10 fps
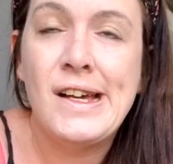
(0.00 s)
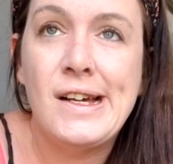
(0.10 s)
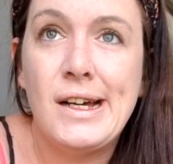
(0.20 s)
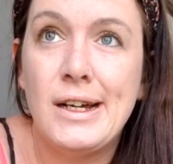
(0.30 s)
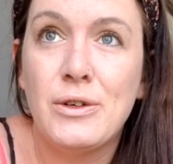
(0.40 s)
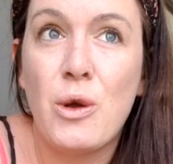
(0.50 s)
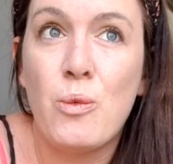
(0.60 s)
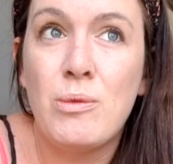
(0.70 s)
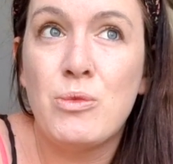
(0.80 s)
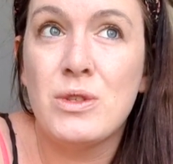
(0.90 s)
I've got
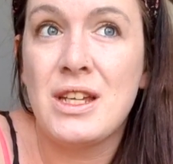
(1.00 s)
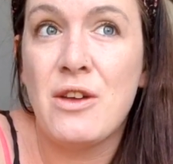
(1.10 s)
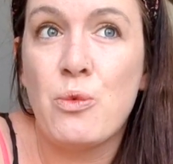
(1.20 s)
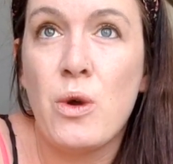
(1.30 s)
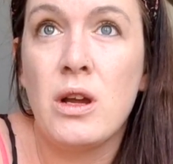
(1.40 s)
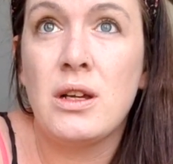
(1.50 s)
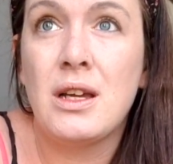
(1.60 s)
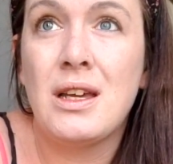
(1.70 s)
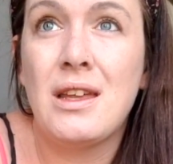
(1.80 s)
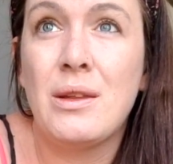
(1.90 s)
one more day of work,
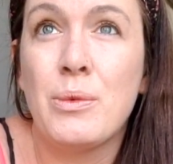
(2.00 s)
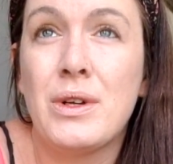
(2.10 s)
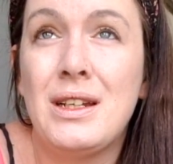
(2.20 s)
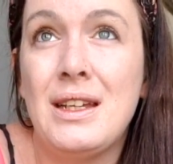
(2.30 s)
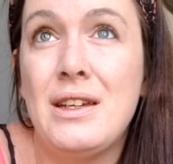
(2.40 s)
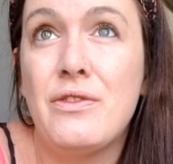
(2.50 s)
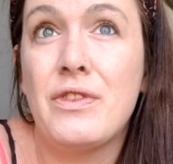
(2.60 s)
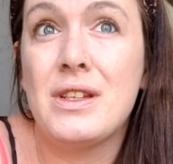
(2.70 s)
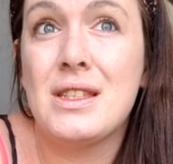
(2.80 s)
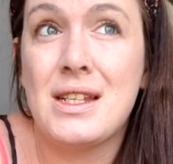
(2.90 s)
and then we're going to leave
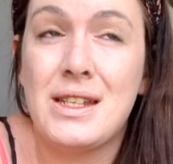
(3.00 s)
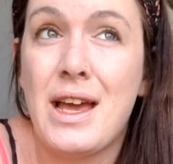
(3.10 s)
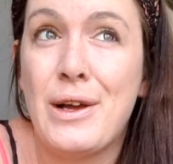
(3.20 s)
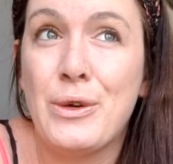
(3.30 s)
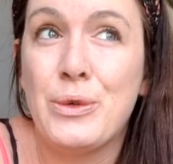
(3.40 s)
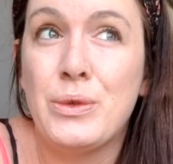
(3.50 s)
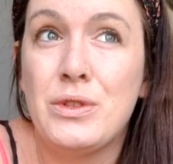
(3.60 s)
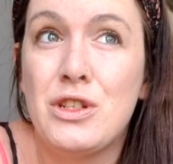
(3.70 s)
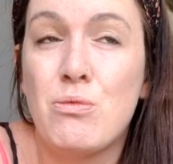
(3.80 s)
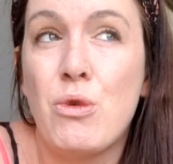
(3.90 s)
Santiago
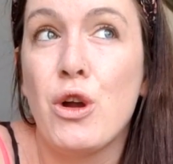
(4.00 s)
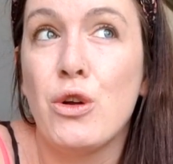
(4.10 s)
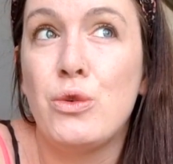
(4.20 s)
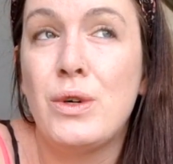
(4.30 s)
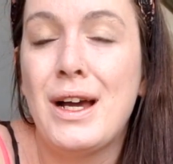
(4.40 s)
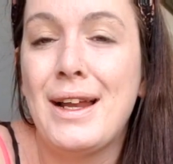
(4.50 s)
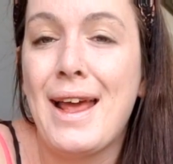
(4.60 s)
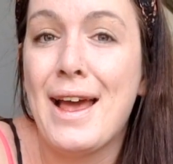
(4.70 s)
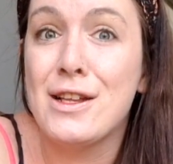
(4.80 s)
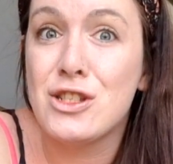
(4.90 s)
tomorrow and
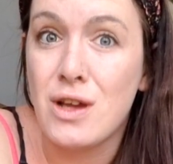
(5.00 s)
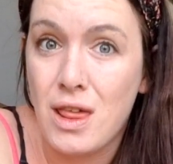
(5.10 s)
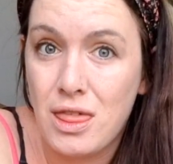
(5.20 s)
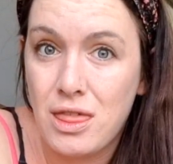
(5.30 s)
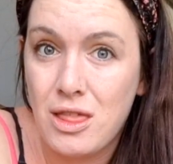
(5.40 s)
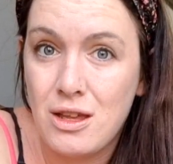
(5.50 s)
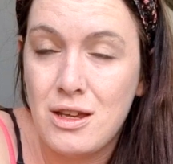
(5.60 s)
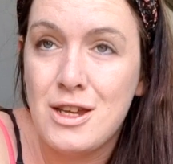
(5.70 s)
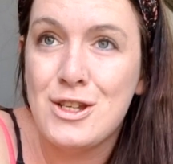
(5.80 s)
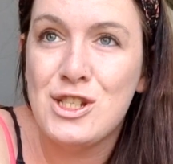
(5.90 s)
head south
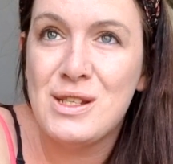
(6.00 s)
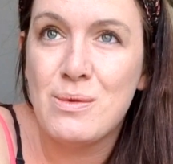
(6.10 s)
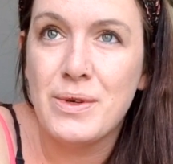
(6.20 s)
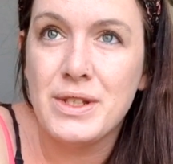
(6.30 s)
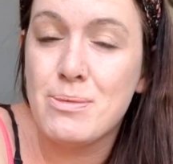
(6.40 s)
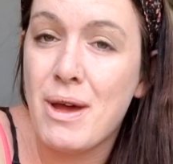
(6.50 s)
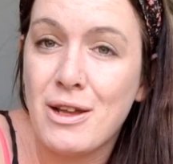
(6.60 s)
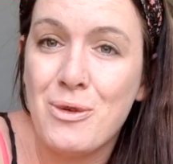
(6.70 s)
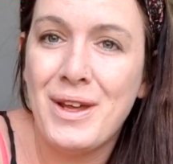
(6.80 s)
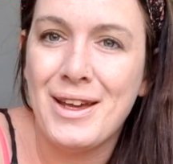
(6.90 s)
towards
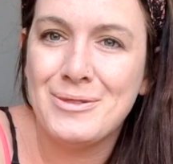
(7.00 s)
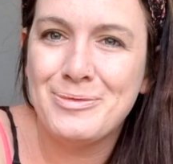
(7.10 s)
Patagonia.